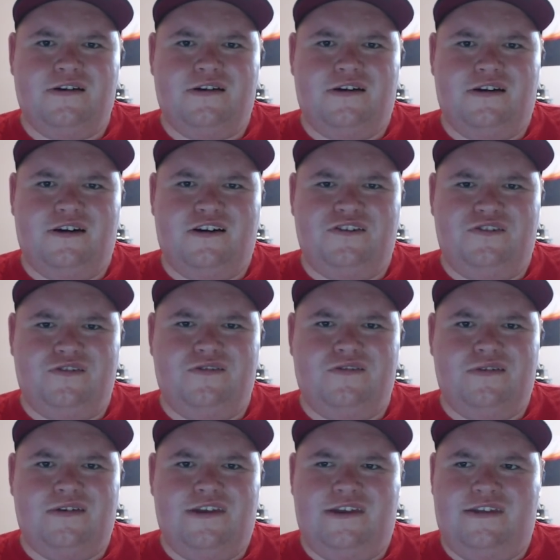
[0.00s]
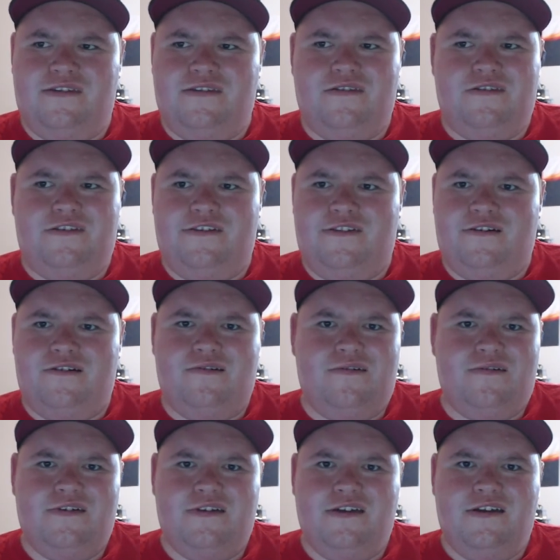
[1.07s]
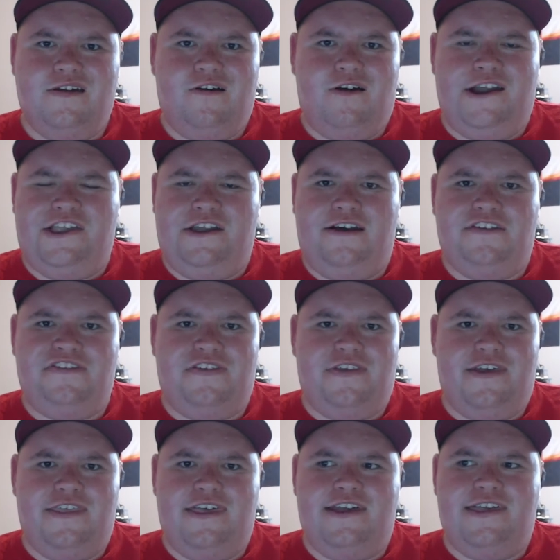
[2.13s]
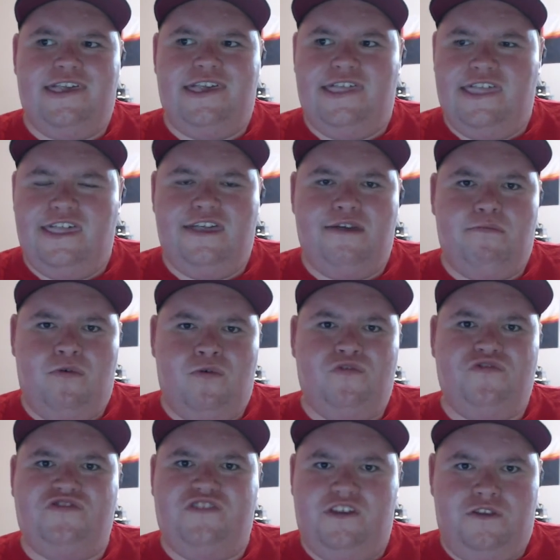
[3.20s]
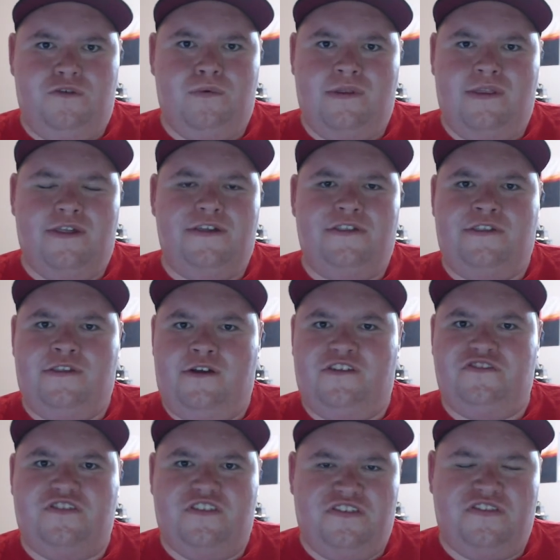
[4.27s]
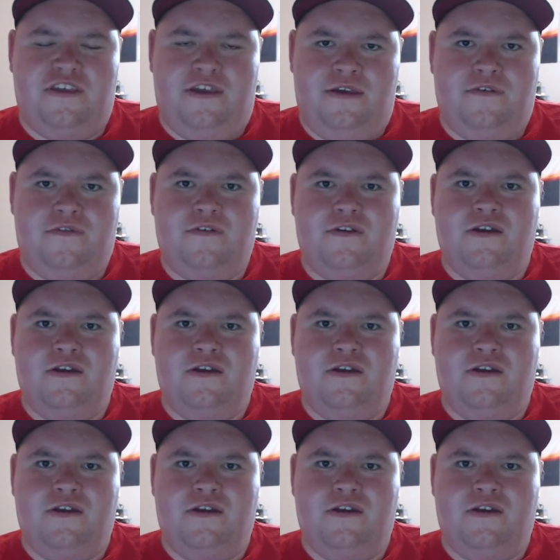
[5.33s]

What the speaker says: I do. And, I can't say that any more genuinely than I just have.